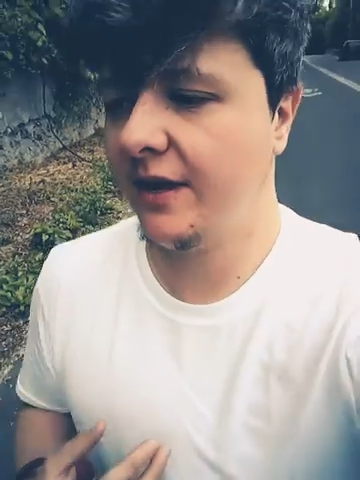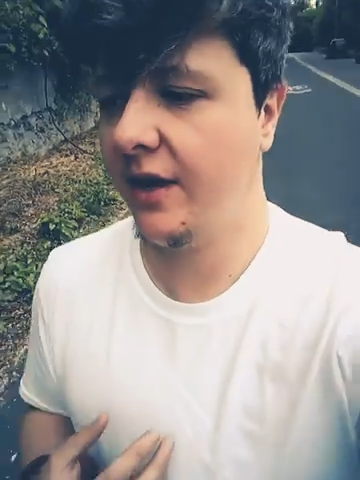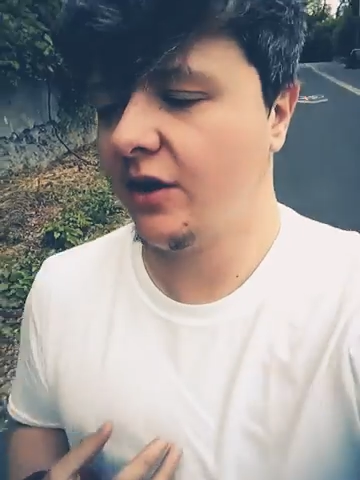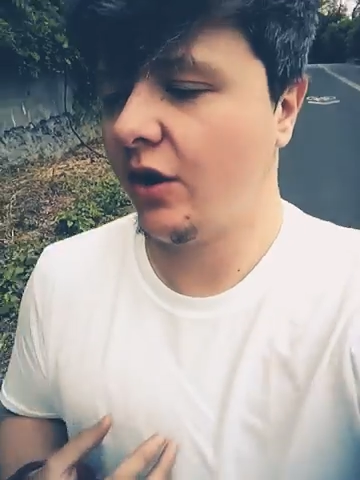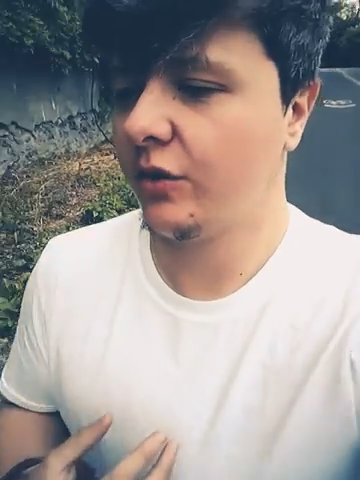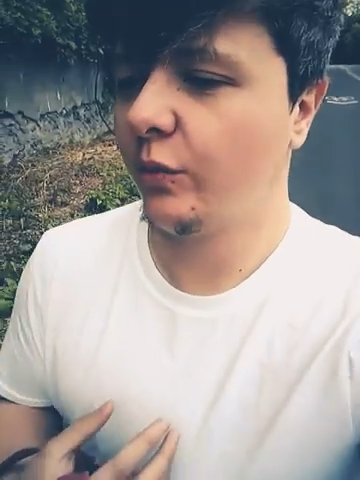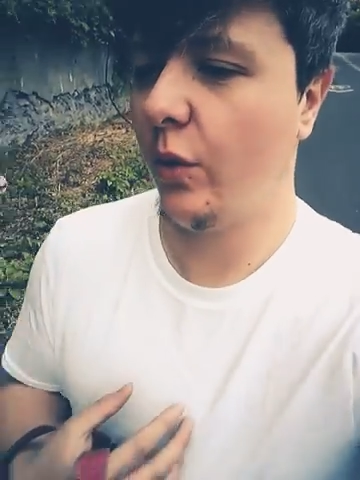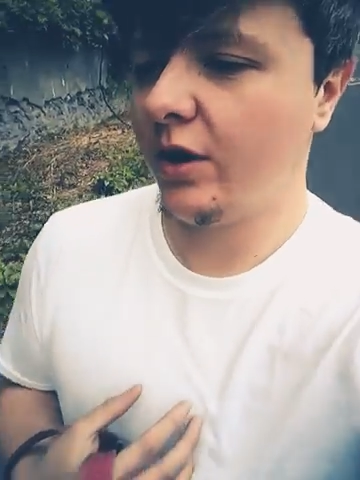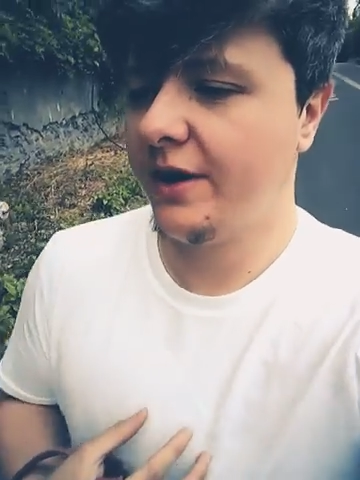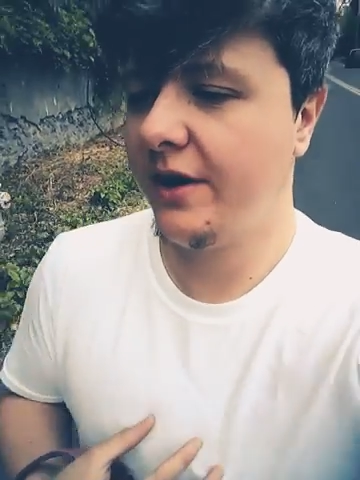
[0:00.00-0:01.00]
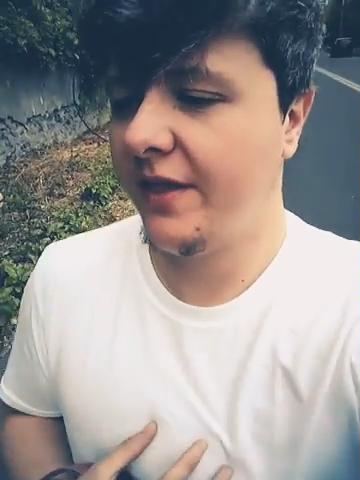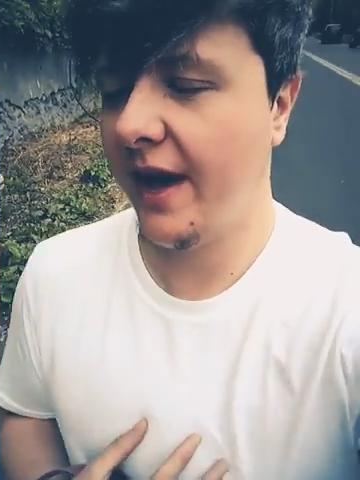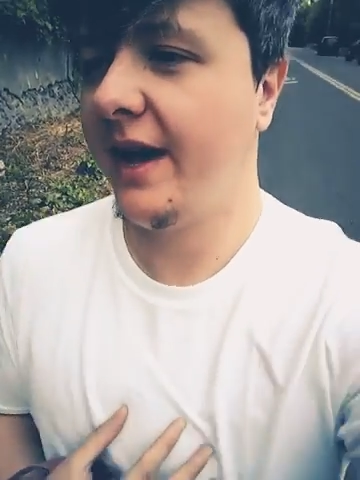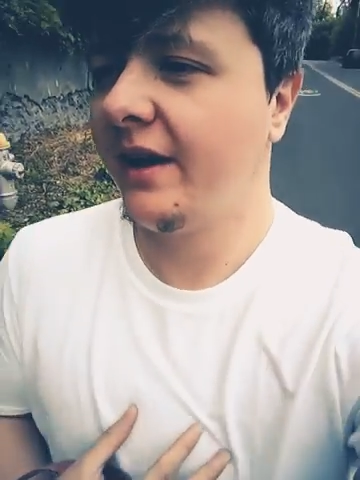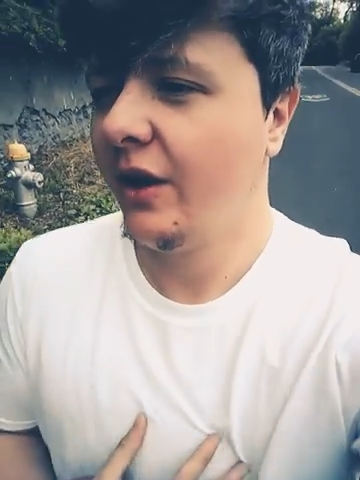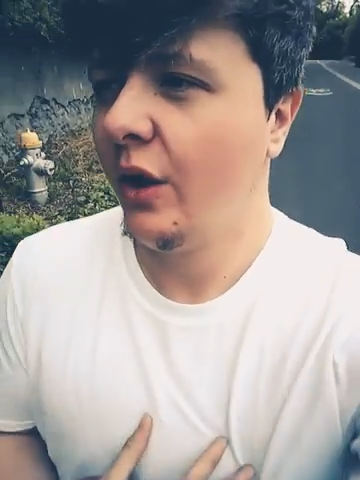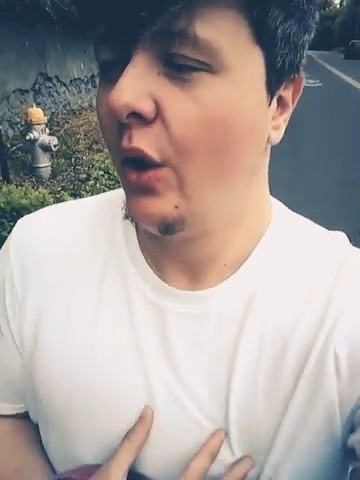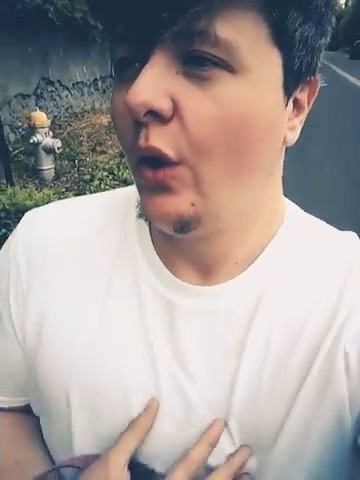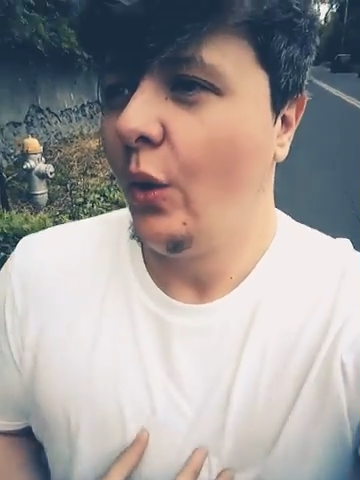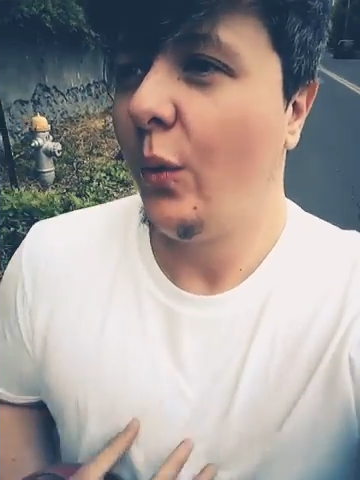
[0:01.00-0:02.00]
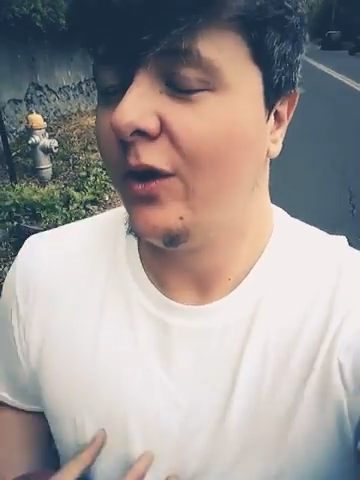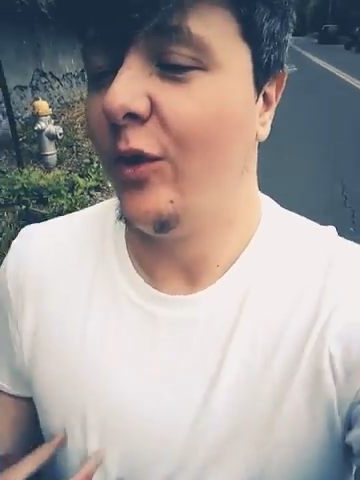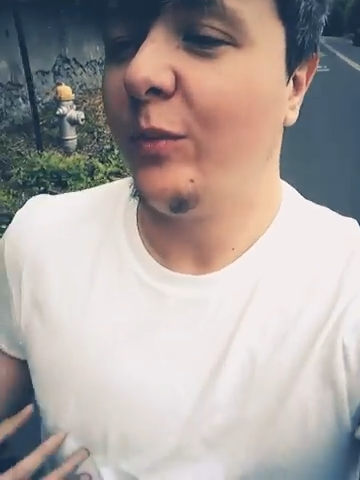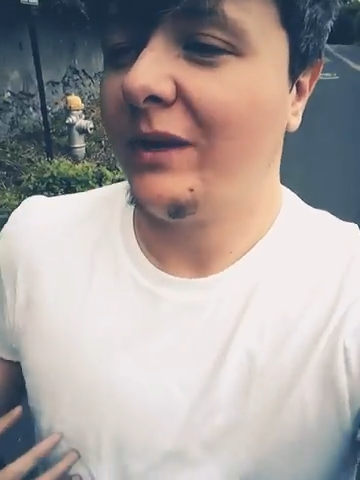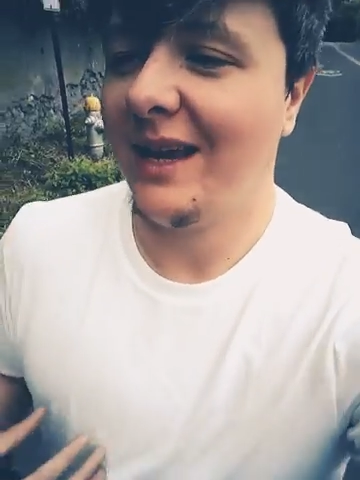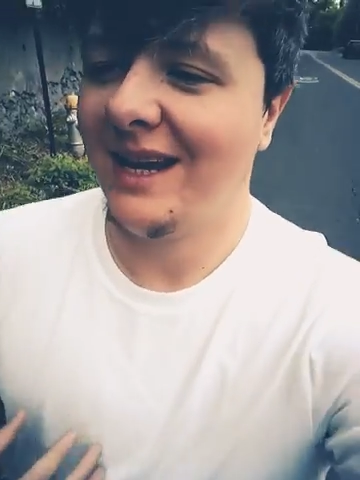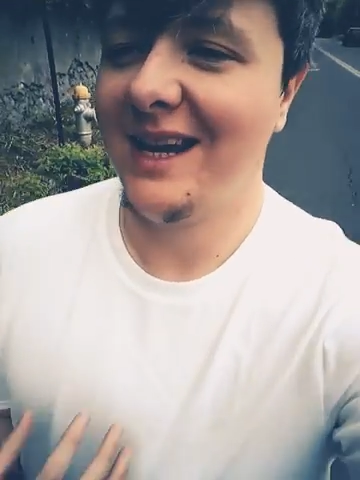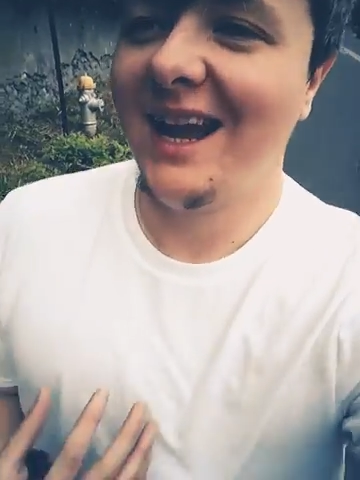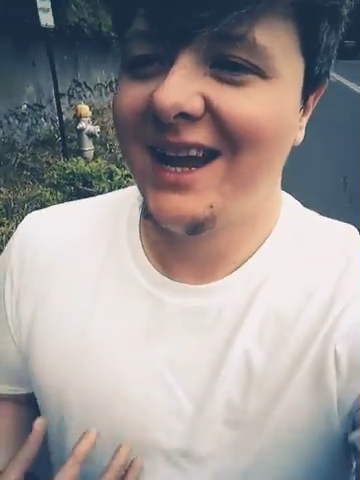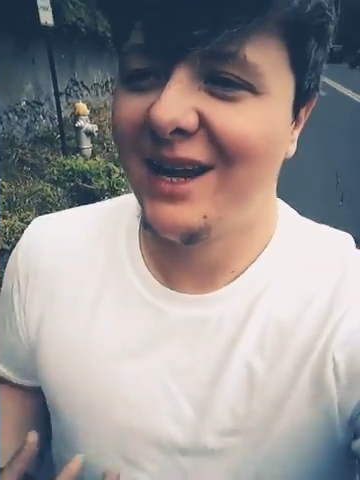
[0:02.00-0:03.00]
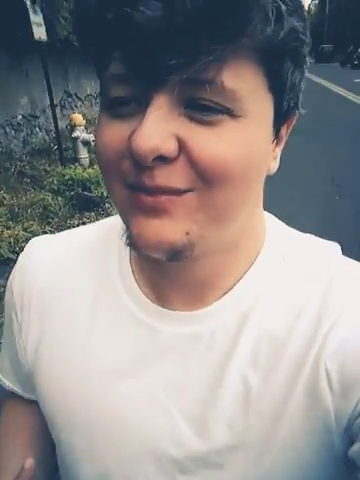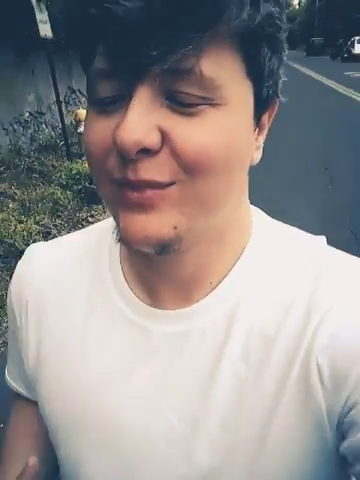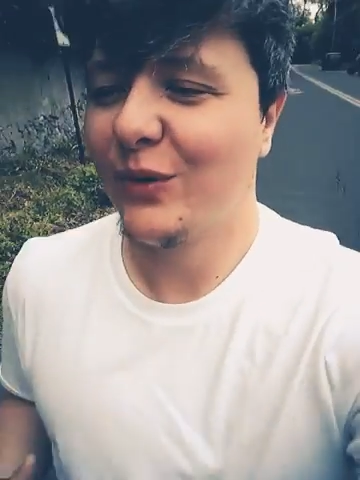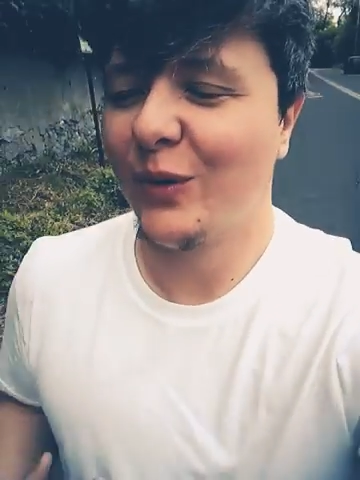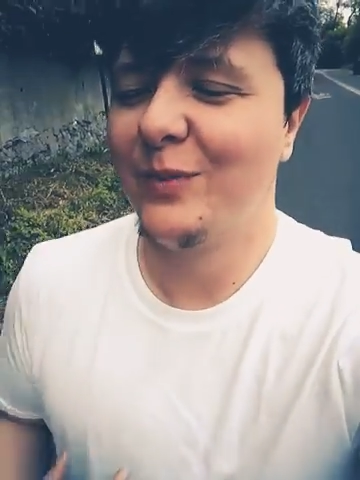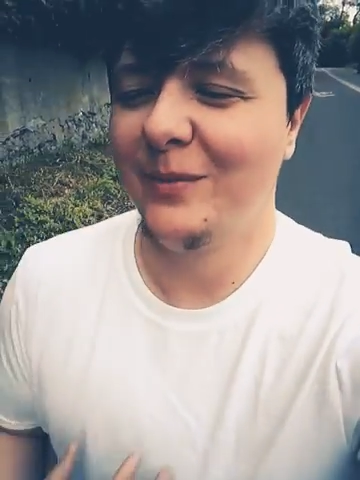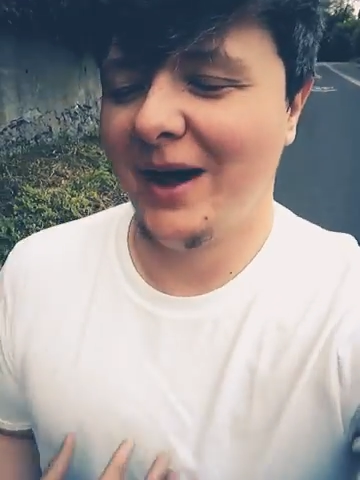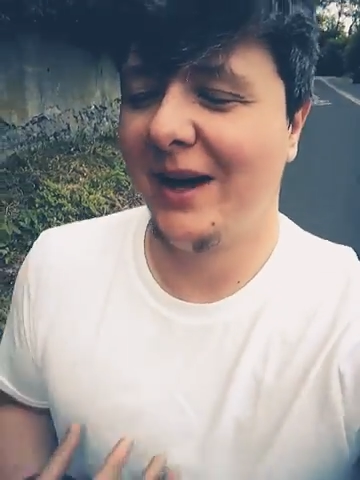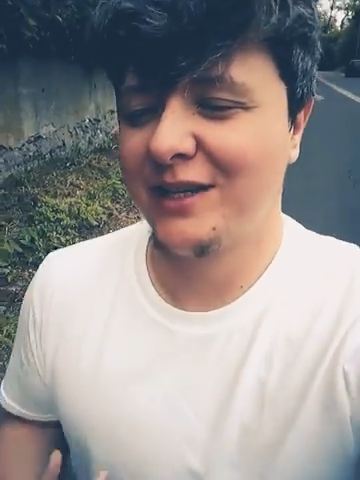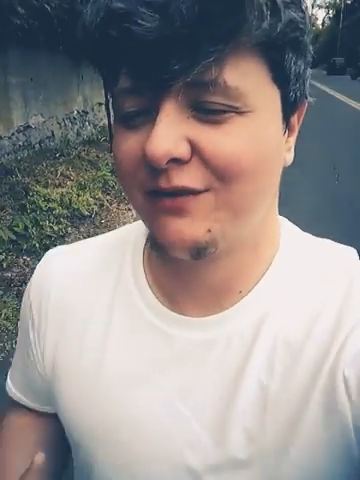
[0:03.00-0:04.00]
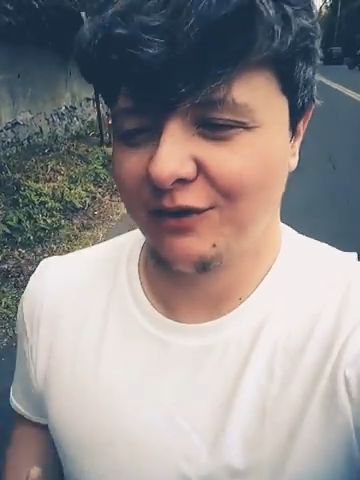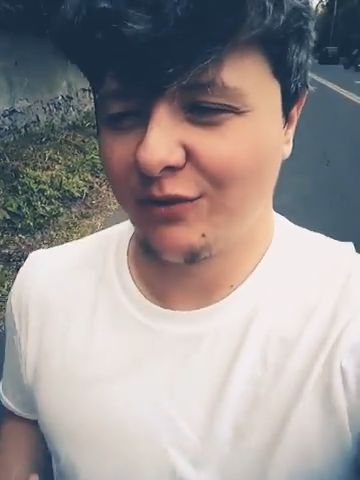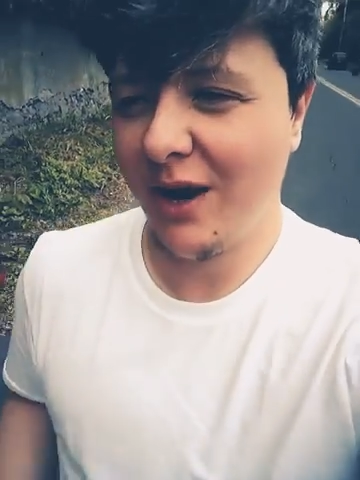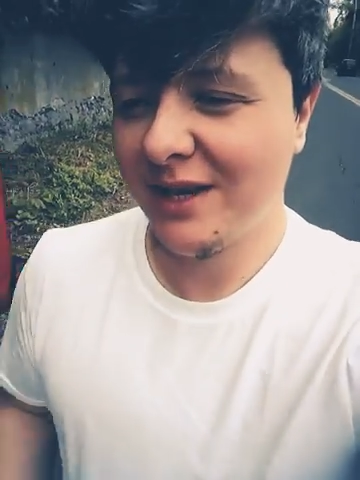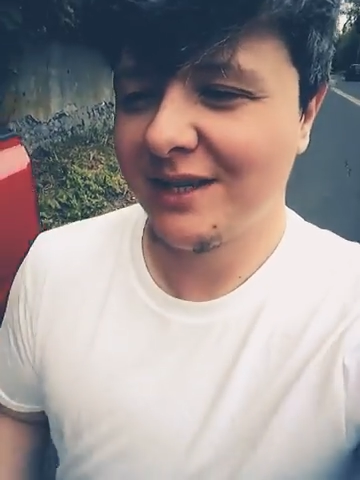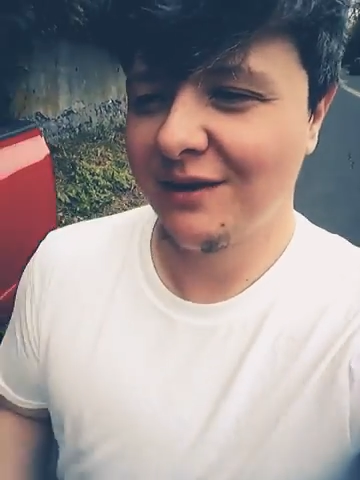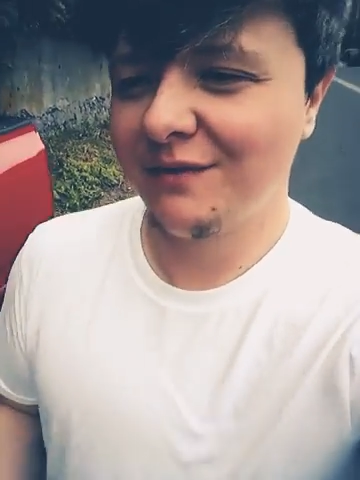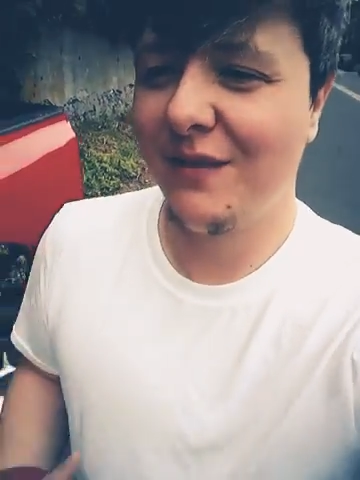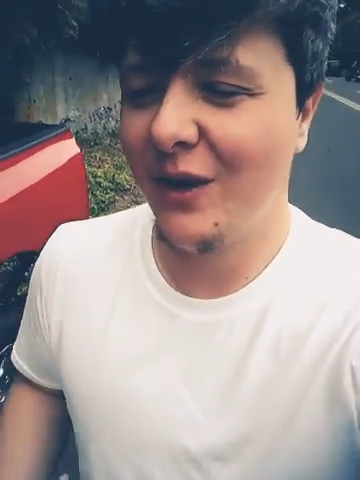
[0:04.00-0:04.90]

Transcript: They aren't one that will play games or be passive aggressive.